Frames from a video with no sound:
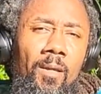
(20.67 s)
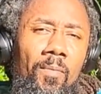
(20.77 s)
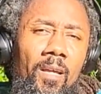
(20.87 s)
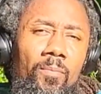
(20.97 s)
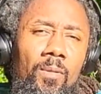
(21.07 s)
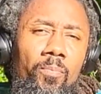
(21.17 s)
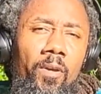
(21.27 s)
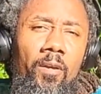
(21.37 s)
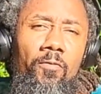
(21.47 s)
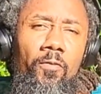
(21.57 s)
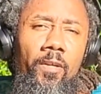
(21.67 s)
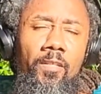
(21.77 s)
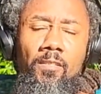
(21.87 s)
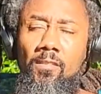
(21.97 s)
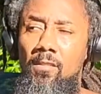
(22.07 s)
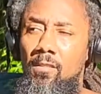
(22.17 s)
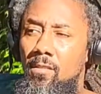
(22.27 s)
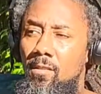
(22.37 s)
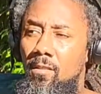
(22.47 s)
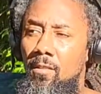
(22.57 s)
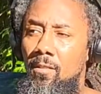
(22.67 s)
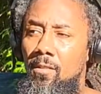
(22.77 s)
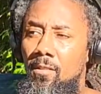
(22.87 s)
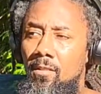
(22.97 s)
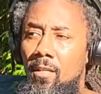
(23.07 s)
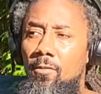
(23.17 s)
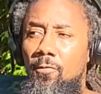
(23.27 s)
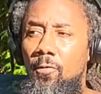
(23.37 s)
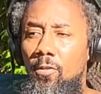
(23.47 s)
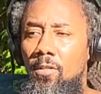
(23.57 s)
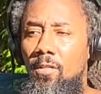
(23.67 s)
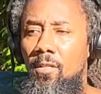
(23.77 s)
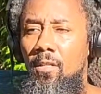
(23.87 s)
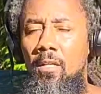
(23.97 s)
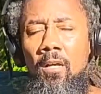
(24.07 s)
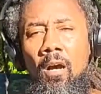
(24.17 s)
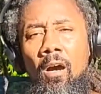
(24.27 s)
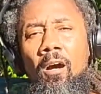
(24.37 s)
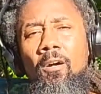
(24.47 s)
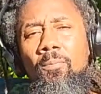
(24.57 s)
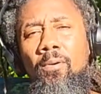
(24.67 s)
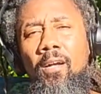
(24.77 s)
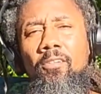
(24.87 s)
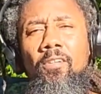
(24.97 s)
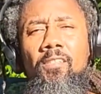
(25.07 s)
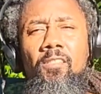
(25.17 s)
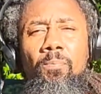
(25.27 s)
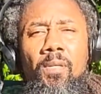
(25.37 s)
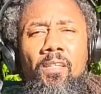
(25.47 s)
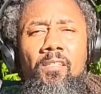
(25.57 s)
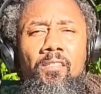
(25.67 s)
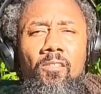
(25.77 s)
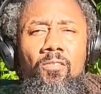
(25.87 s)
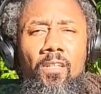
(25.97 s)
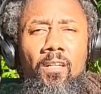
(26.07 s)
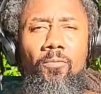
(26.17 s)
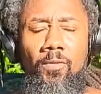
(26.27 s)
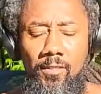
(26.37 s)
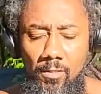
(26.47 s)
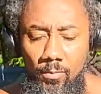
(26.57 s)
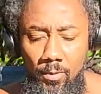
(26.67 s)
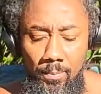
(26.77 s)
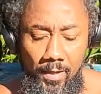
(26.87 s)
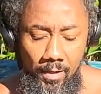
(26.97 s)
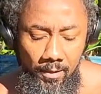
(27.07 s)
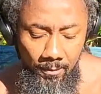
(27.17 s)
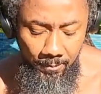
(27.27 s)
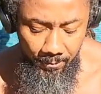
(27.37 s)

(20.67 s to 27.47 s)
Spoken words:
That might be paraphrased. Therefore, all progress depends on the unreasonable man.